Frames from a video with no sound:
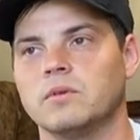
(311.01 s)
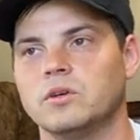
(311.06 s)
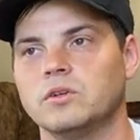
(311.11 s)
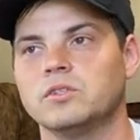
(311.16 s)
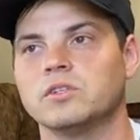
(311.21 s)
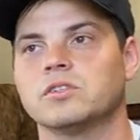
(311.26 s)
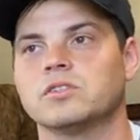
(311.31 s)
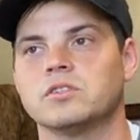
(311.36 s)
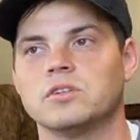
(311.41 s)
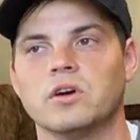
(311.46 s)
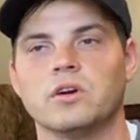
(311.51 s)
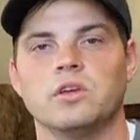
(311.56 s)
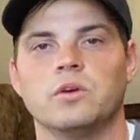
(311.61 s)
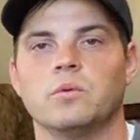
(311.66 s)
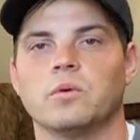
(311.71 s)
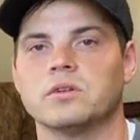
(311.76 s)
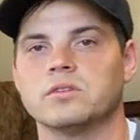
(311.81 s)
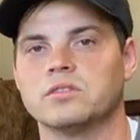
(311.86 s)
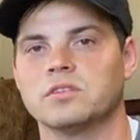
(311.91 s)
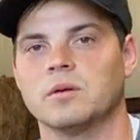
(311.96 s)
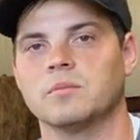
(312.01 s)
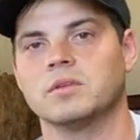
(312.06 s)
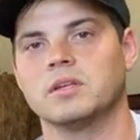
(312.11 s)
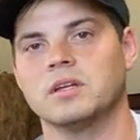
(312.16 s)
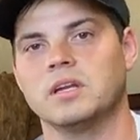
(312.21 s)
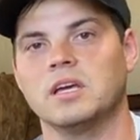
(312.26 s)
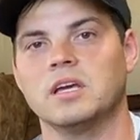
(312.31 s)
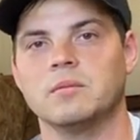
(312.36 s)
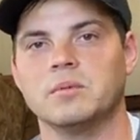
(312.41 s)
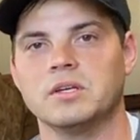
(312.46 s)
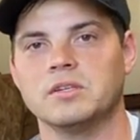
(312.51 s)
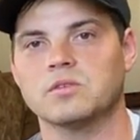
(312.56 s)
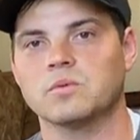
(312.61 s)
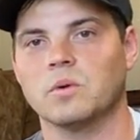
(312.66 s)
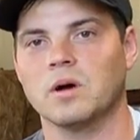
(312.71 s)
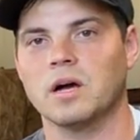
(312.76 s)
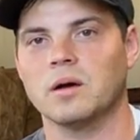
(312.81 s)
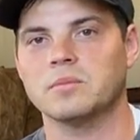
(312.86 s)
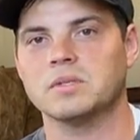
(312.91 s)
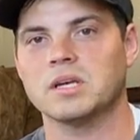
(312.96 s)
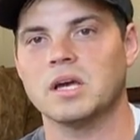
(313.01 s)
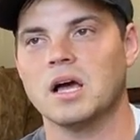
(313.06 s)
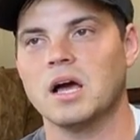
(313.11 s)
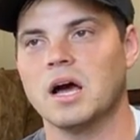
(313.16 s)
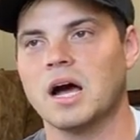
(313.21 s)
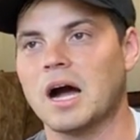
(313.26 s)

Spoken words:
you just know you want something Hemi swapped,